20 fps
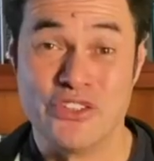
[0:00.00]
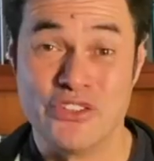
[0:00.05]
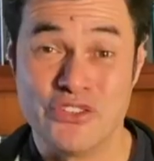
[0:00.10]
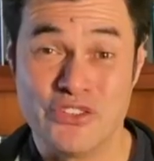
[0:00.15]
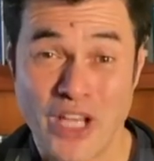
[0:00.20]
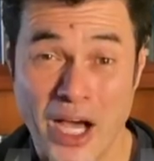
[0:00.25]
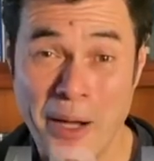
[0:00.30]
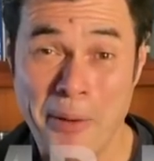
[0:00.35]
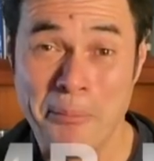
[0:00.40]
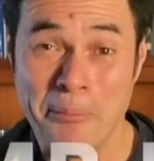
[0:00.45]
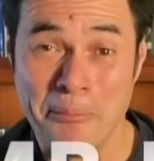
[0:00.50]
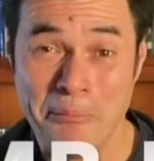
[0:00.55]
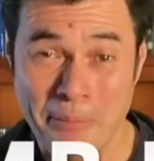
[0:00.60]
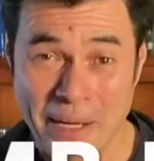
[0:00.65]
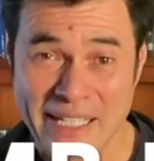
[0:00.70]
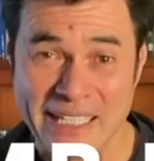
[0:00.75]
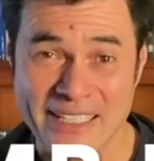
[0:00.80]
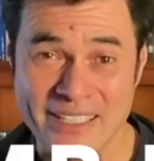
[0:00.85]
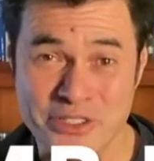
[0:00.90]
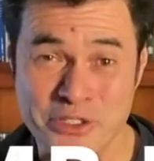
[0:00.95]
Dumb
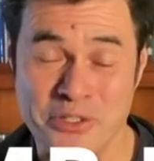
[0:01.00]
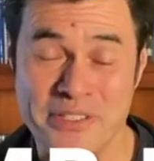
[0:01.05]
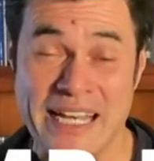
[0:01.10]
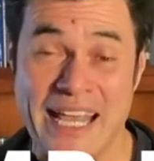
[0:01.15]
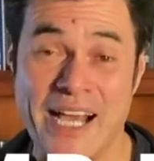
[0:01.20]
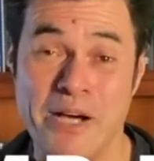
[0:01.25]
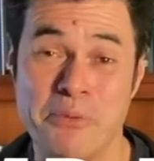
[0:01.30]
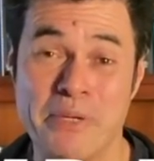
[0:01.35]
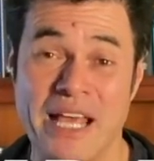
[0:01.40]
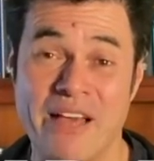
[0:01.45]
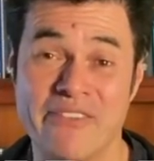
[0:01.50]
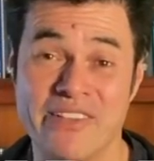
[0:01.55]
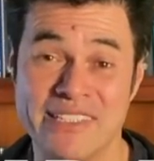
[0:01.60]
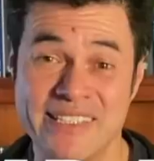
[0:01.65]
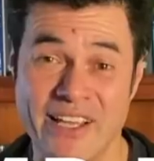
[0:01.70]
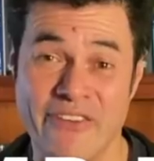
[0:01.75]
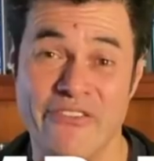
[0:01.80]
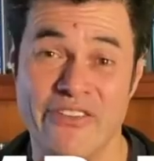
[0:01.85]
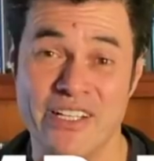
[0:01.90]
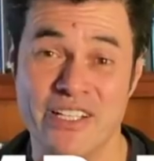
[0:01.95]
money. So now we have a
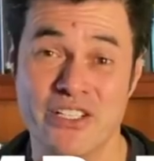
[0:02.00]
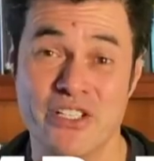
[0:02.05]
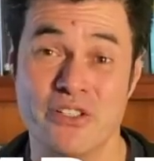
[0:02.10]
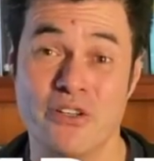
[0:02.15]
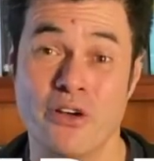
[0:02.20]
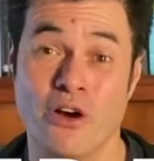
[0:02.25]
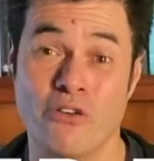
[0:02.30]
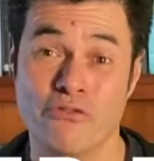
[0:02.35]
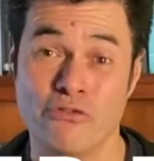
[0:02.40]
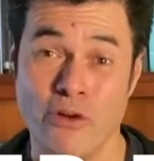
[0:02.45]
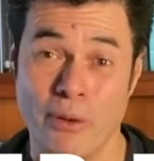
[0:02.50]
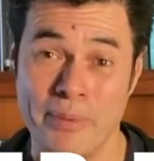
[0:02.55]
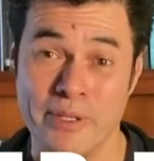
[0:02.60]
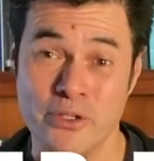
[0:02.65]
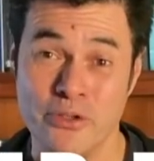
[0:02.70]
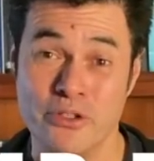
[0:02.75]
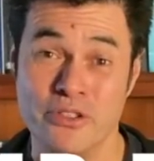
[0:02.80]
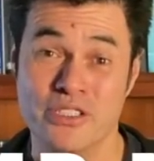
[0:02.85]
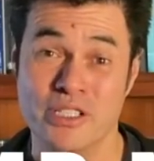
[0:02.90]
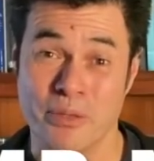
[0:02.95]
definition of
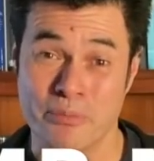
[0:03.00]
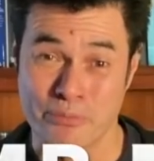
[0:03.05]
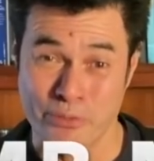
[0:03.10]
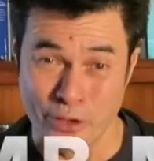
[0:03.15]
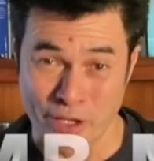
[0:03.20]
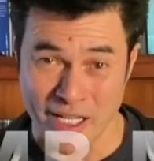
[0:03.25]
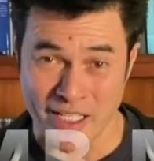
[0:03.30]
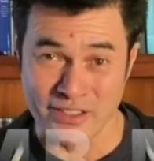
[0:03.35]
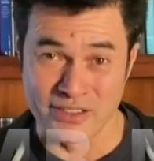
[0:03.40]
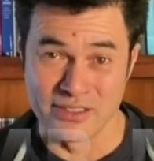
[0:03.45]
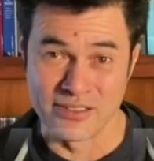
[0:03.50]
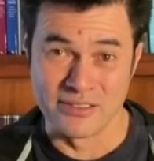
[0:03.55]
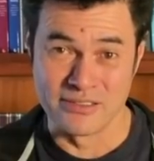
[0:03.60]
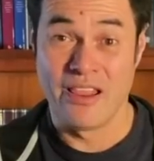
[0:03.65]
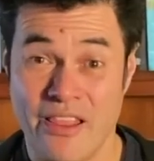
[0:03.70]
Robinhood's product.